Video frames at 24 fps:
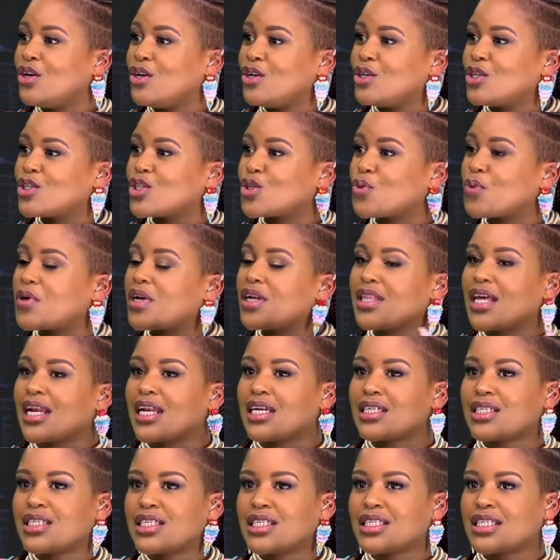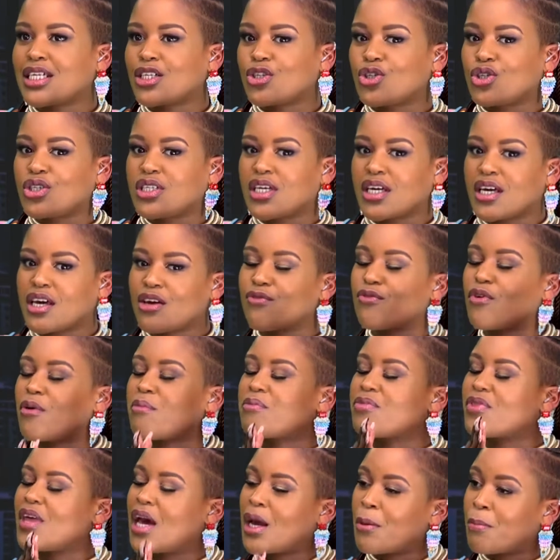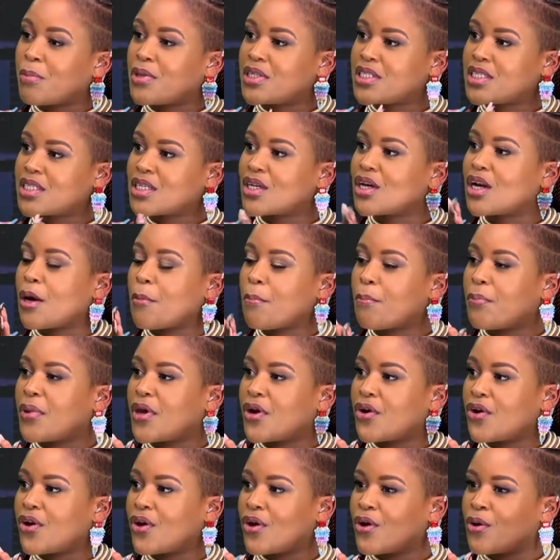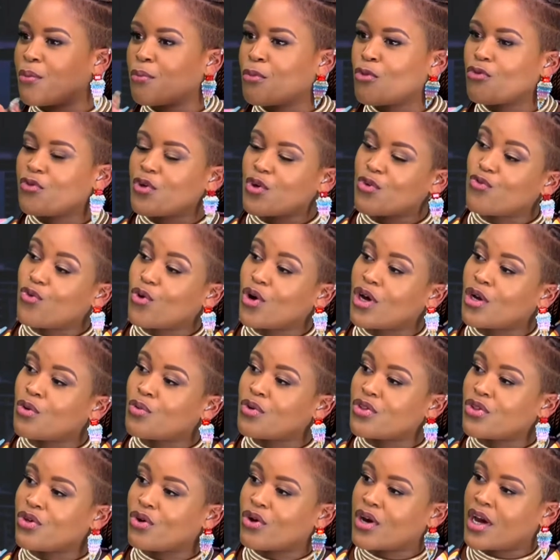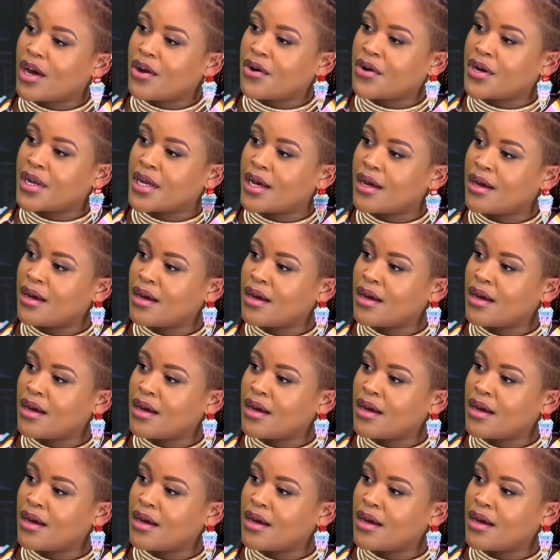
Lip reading: So what are the lessons that you're taking from that particular period moving forward with your career?